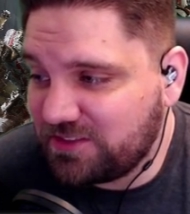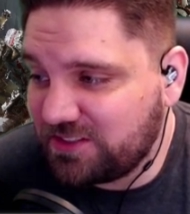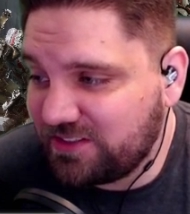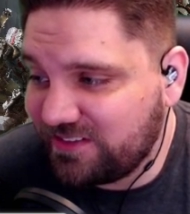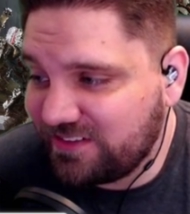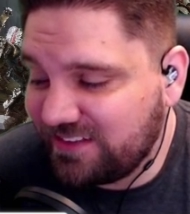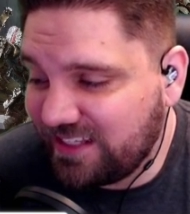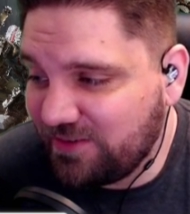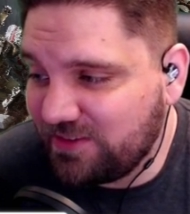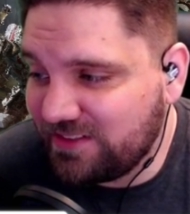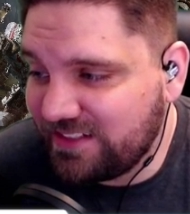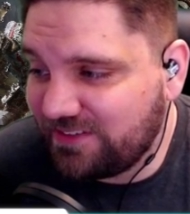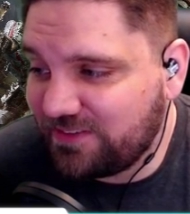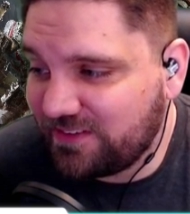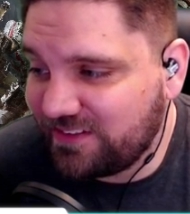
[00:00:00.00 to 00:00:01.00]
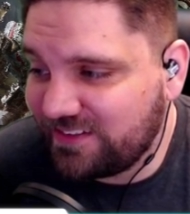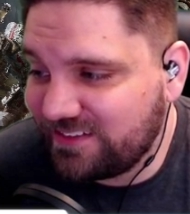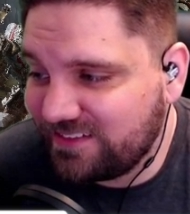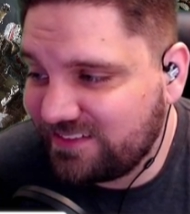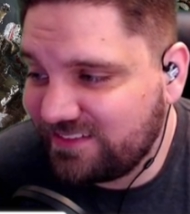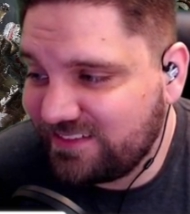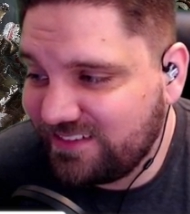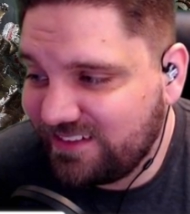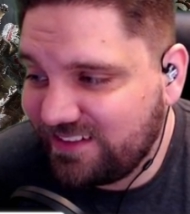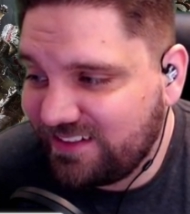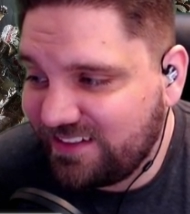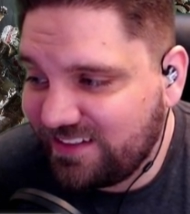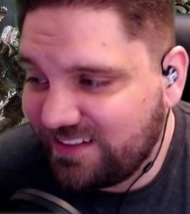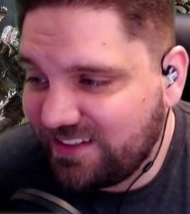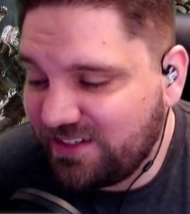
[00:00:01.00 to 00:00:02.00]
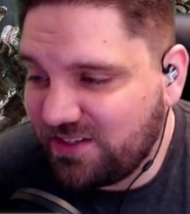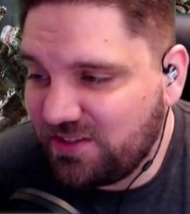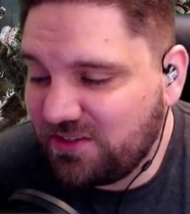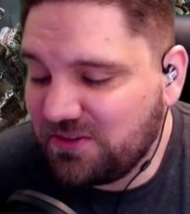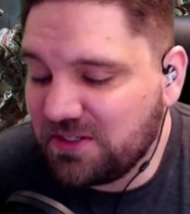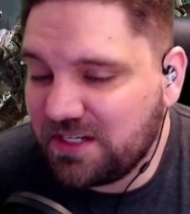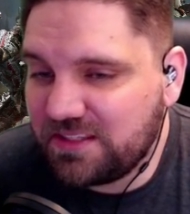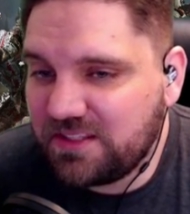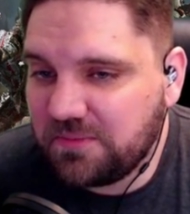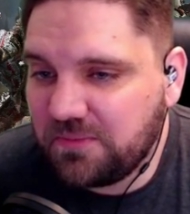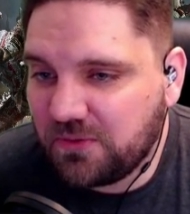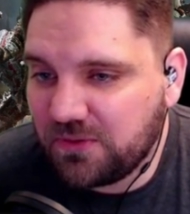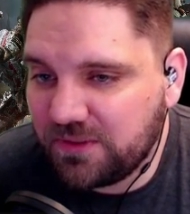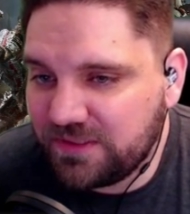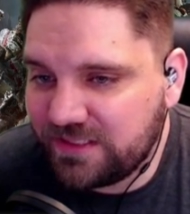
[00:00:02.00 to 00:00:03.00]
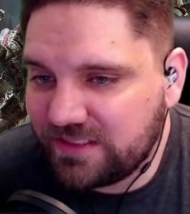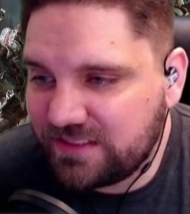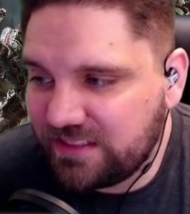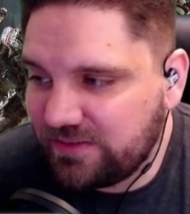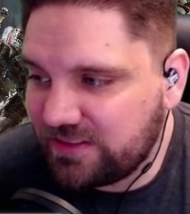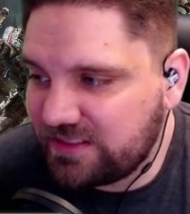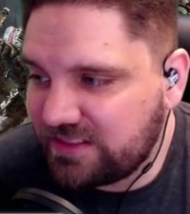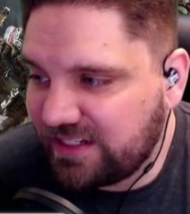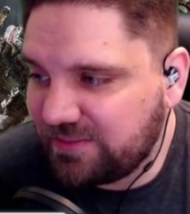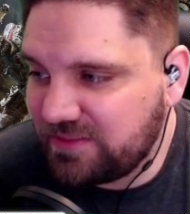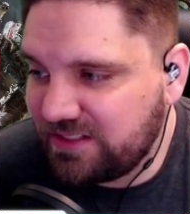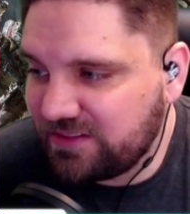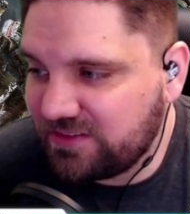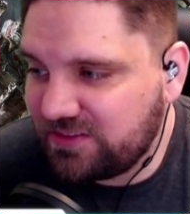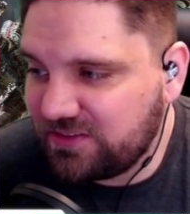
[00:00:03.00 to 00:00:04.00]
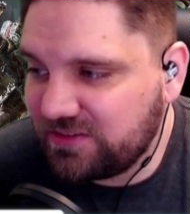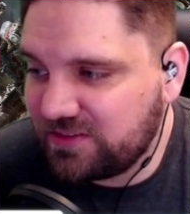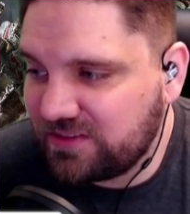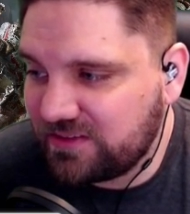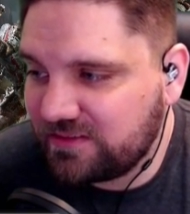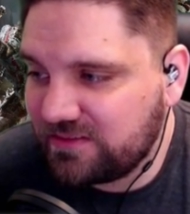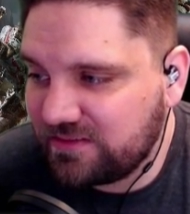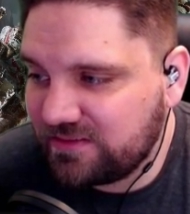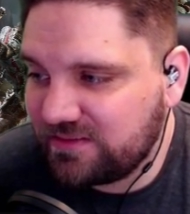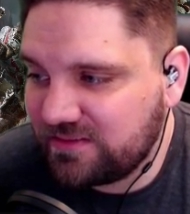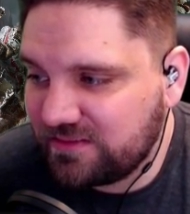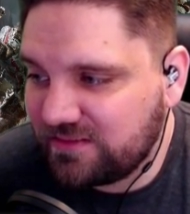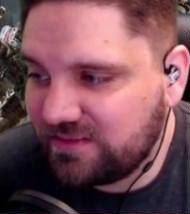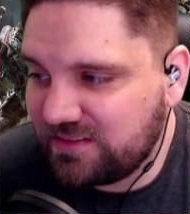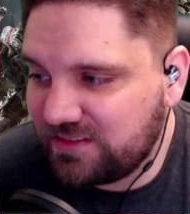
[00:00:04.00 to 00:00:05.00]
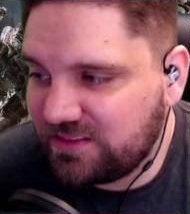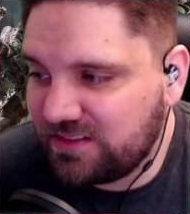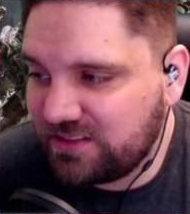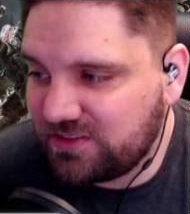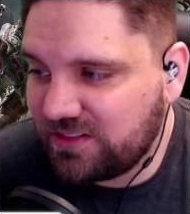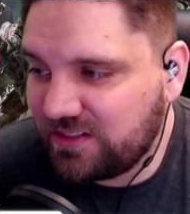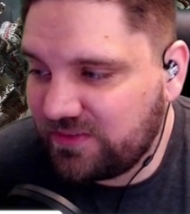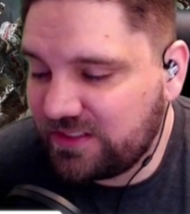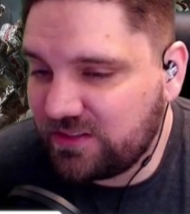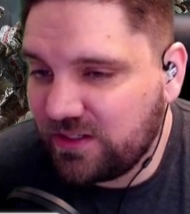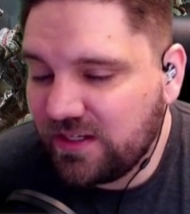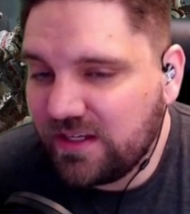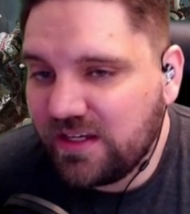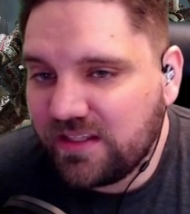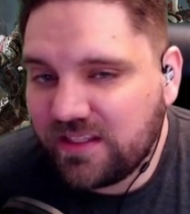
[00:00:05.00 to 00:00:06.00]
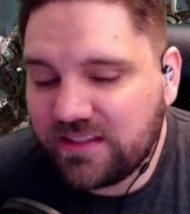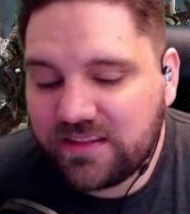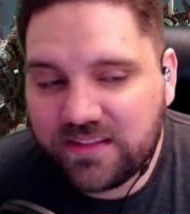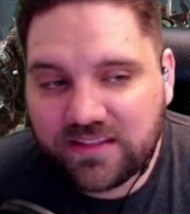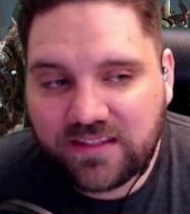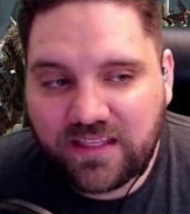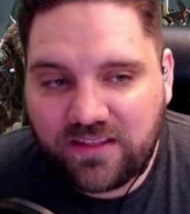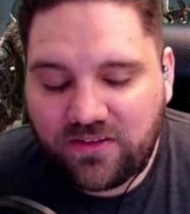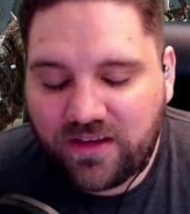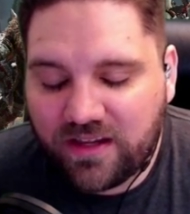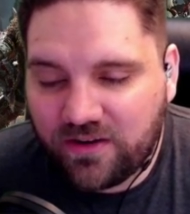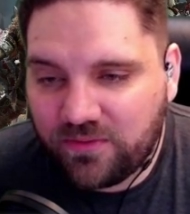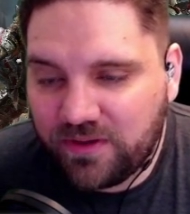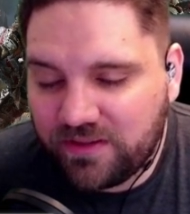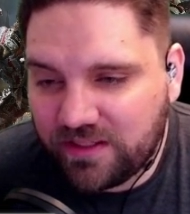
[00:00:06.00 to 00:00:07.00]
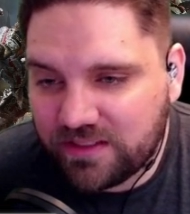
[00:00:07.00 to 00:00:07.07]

you for sure. They would definitely, you'd look at the boards and see what's top tier 2s and try to veto. The thing you got to